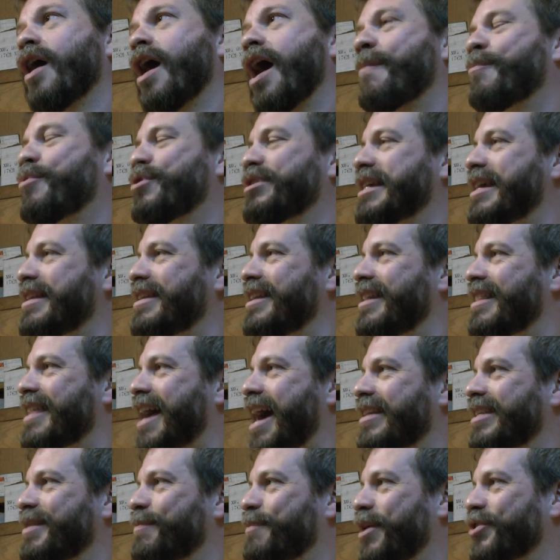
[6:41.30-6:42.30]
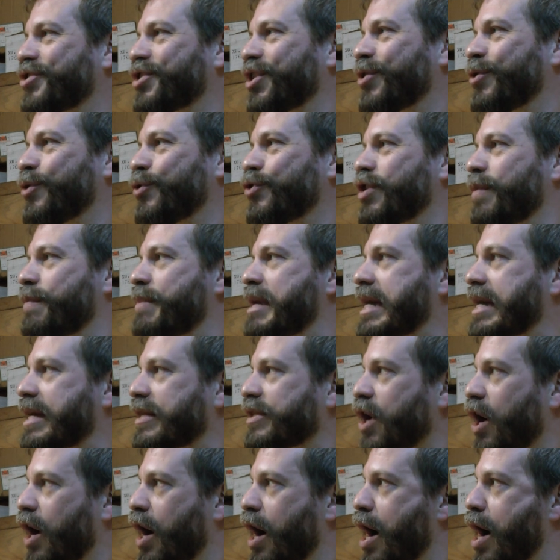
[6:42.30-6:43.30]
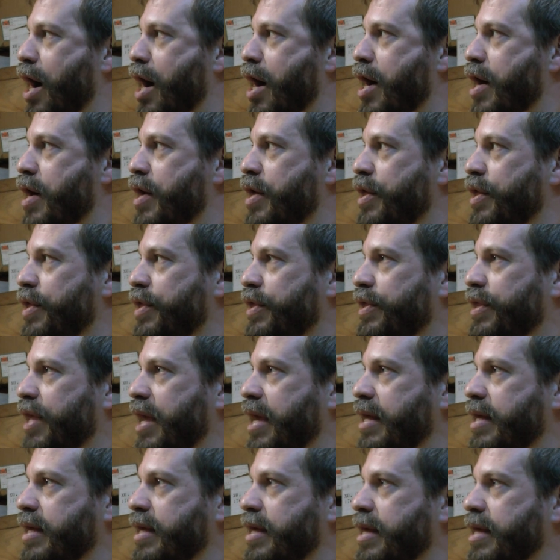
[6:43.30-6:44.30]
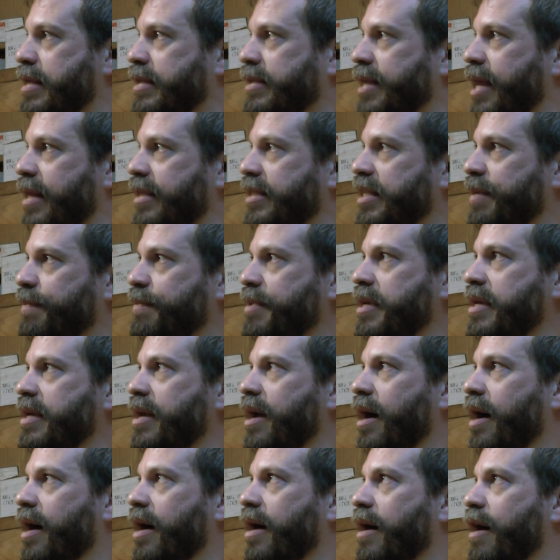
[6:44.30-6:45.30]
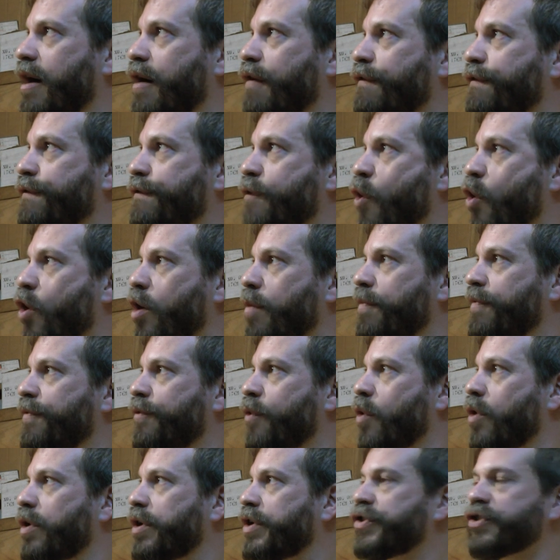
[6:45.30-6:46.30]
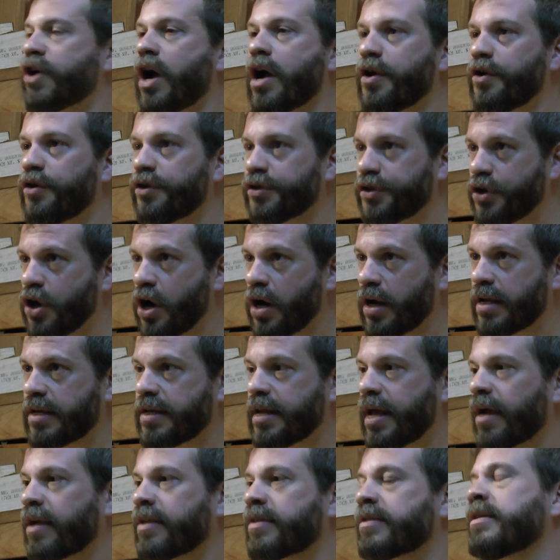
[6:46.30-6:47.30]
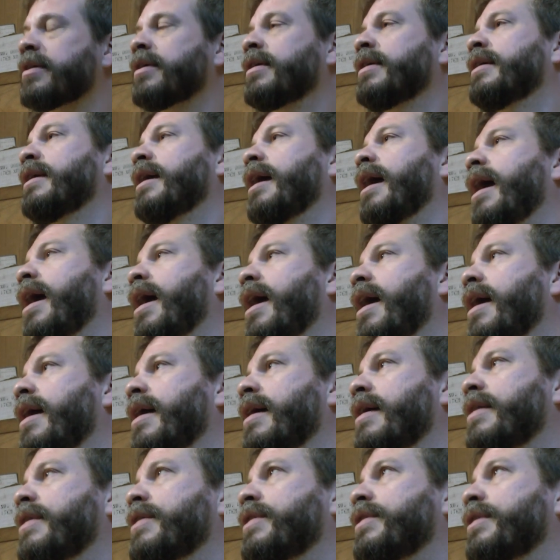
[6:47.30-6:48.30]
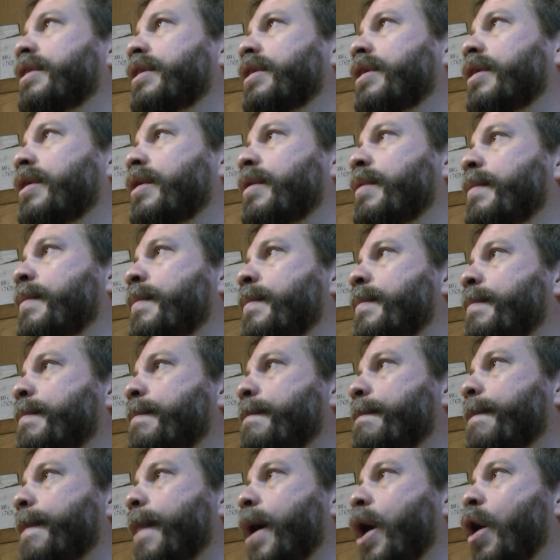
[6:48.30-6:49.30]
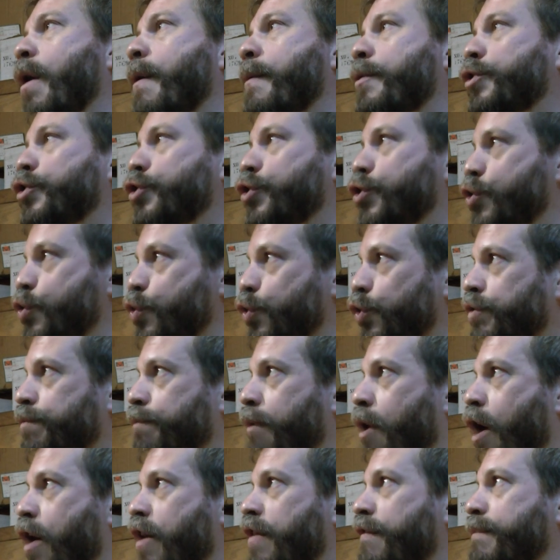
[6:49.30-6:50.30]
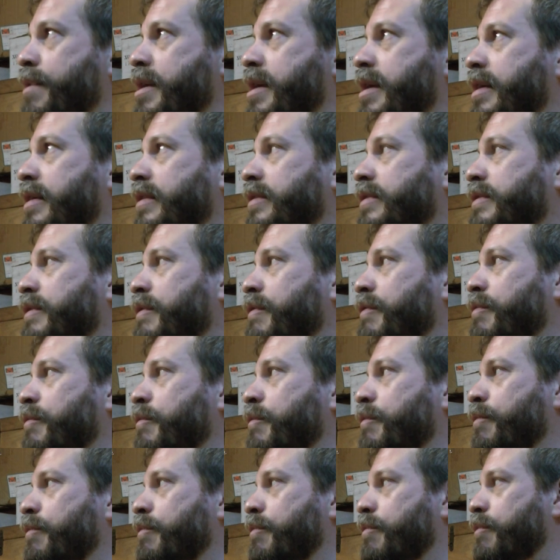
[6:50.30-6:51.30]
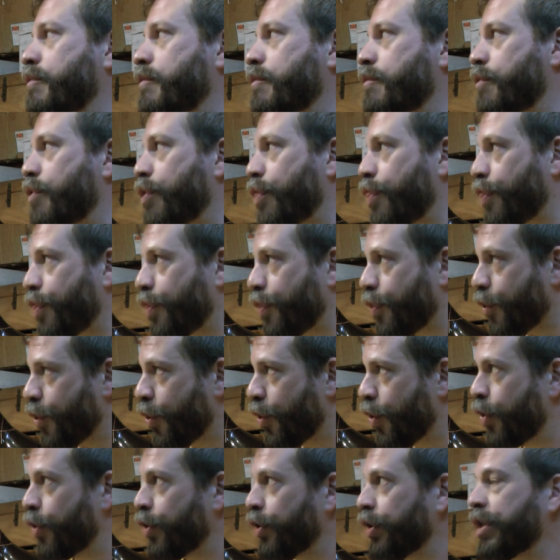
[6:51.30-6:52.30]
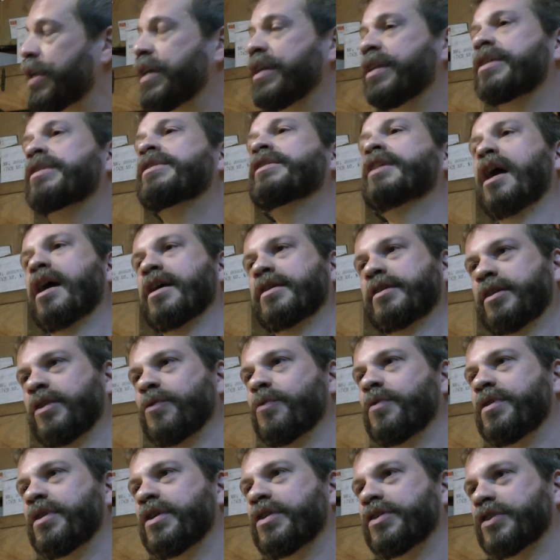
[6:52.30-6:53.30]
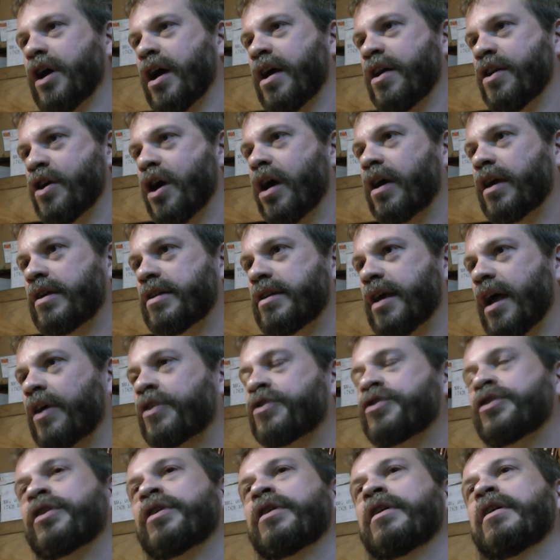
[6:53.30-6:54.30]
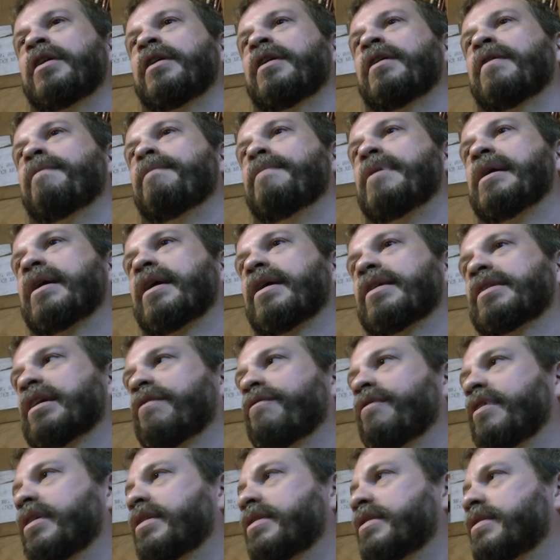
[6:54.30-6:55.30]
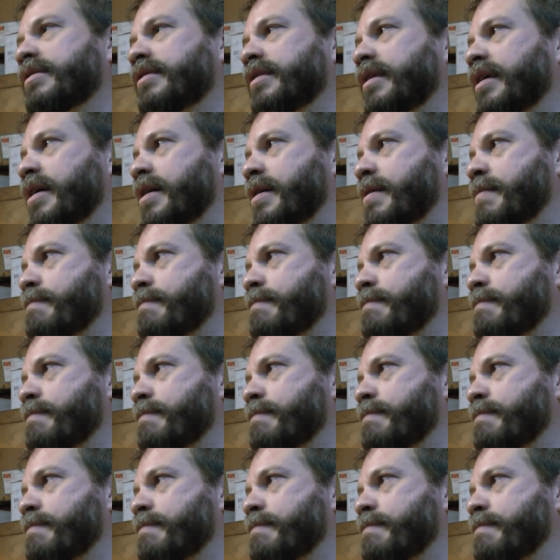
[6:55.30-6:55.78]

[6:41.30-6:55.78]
I presented that to Pecha Kucha because it tends to be a forum for designers and architects, and a huge part of me is thoroughly disgusted with design and architecture because of its